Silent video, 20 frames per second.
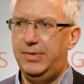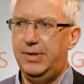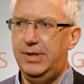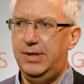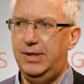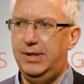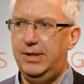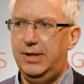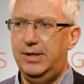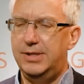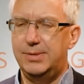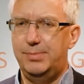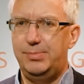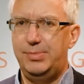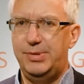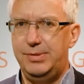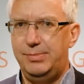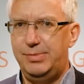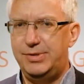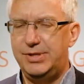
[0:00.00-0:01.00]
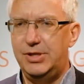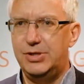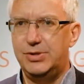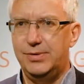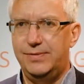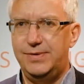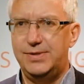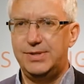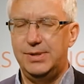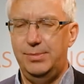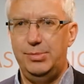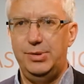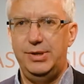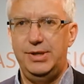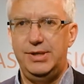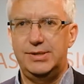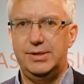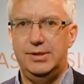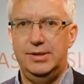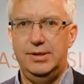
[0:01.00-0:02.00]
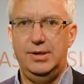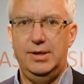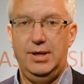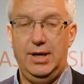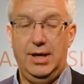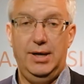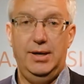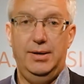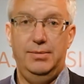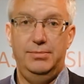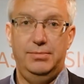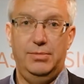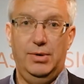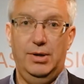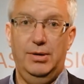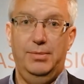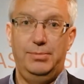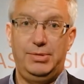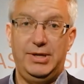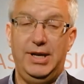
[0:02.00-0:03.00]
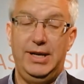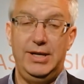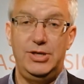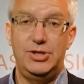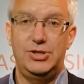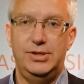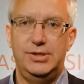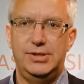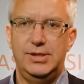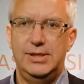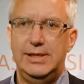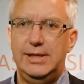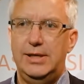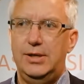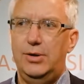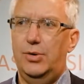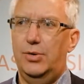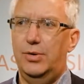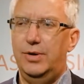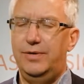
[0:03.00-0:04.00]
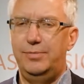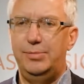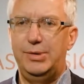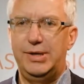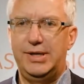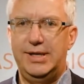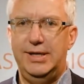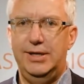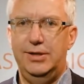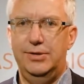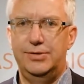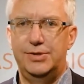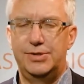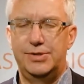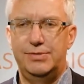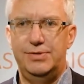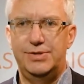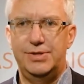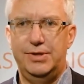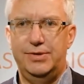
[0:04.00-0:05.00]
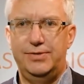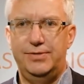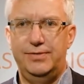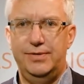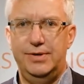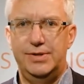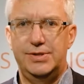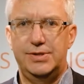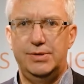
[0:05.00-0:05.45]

there's a potential for somebody to get injured or even be killed as a result of it.